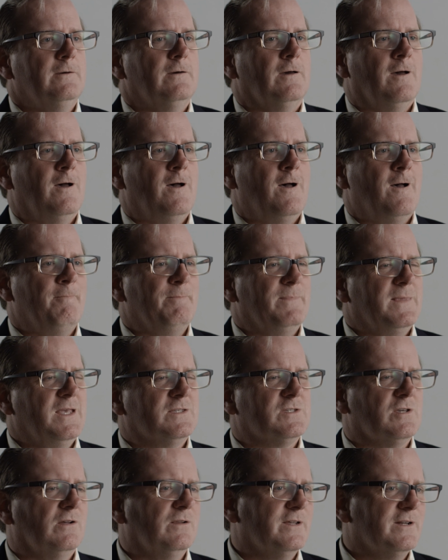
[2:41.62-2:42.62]
Um,
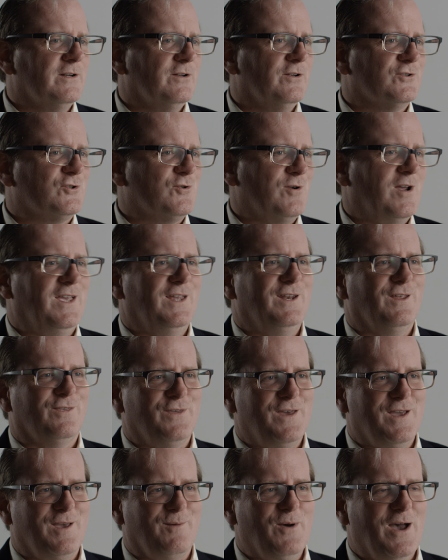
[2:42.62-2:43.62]
it's a little tricky to
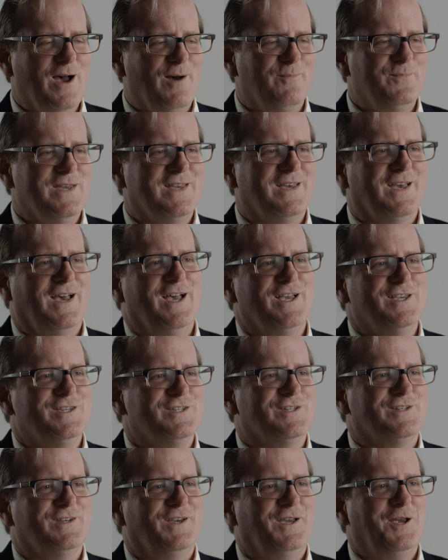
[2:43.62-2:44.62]
think about
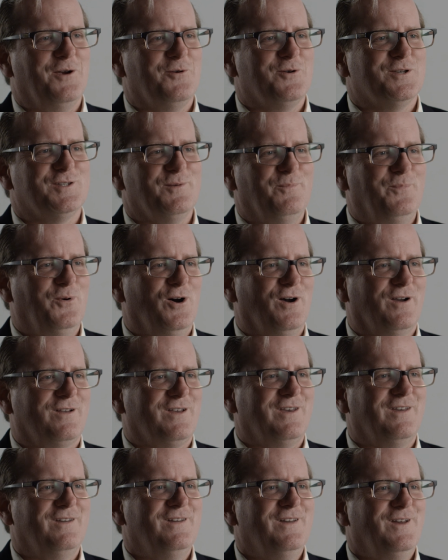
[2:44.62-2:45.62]
because here is a
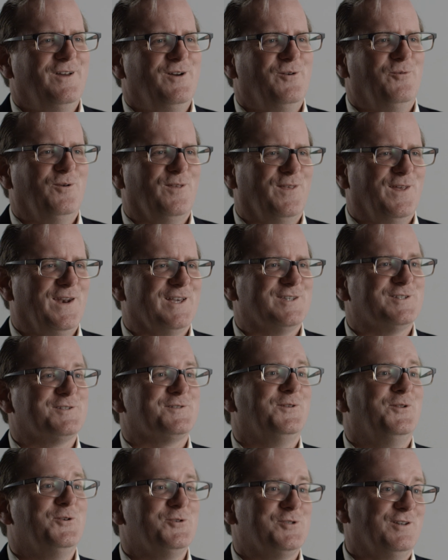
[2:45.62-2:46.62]
book with an
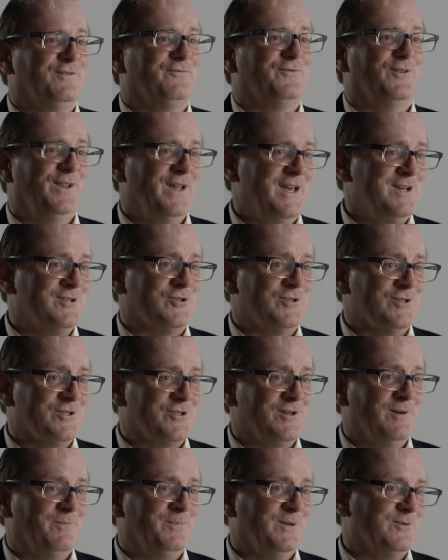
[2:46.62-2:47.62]
exclusive
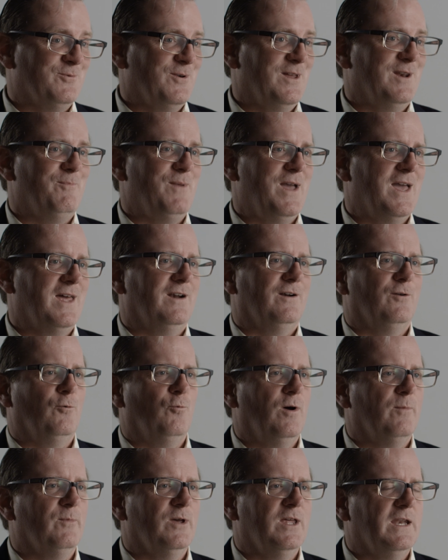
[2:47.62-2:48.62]
relationship between a man and a
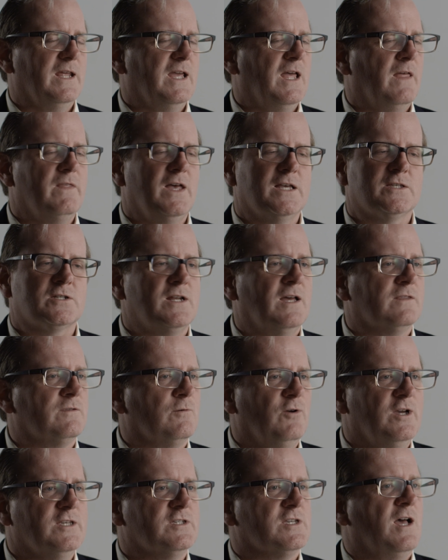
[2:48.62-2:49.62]
woman, and that's not
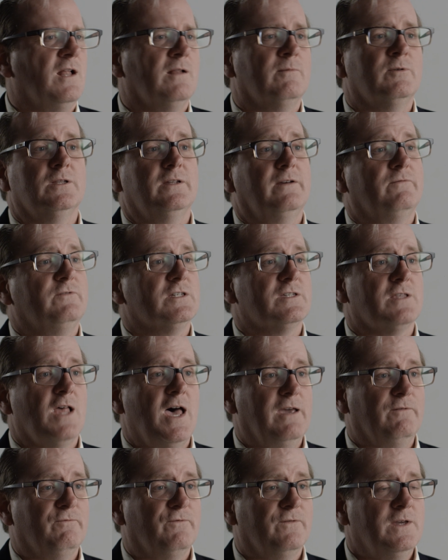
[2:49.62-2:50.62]
the way Solomon lived his
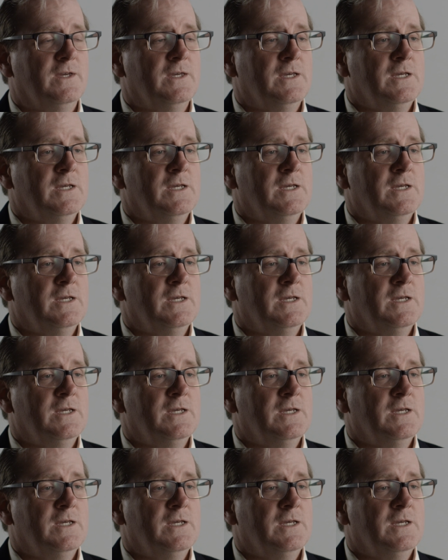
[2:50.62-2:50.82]
life.